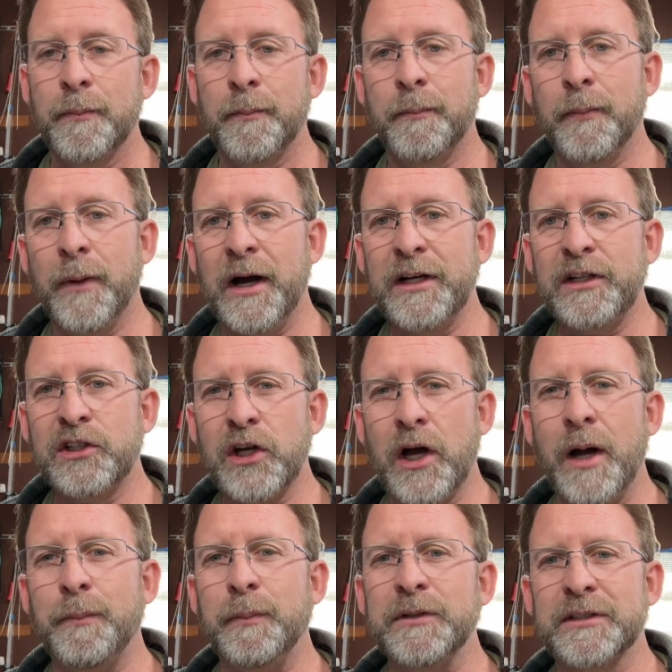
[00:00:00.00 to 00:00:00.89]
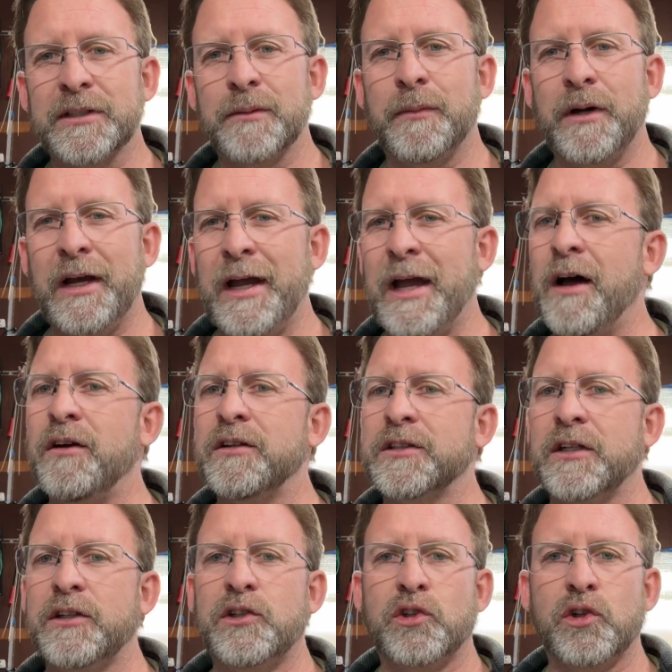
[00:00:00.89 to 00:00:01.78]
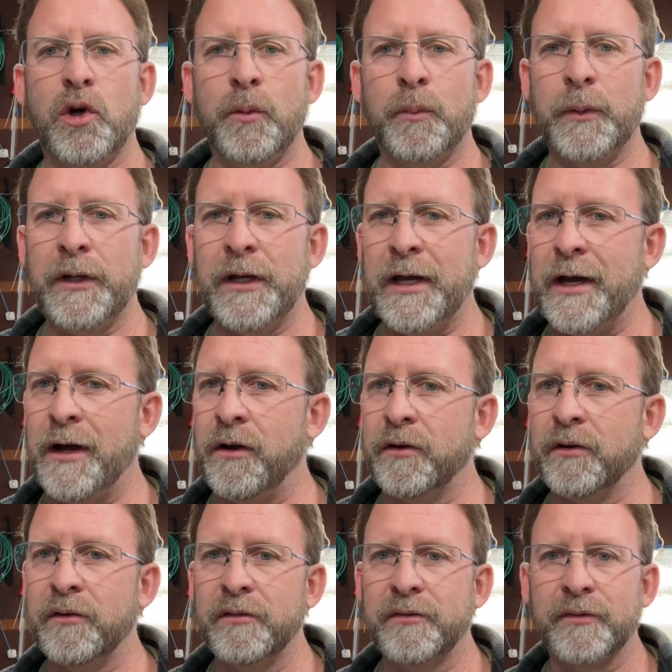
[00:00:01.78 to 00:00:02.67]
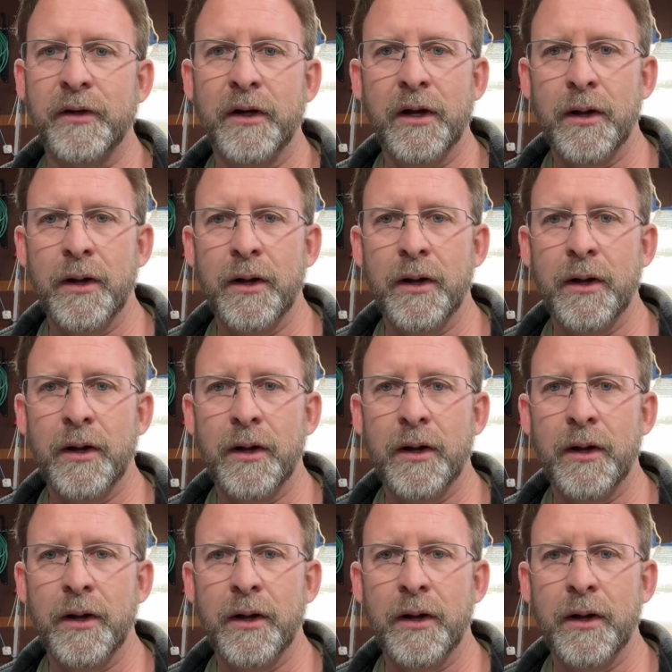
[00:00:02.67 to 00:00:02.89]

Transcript: My shop is in my house. I sharpen out of